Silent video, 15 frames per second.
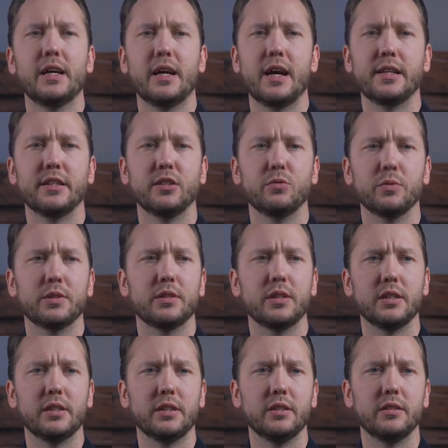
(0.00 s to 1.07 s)
And this was
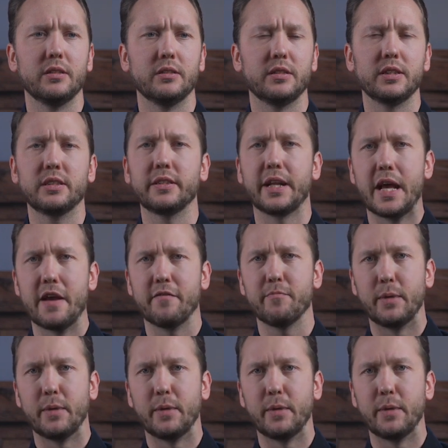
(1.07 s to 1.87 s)
in 6.5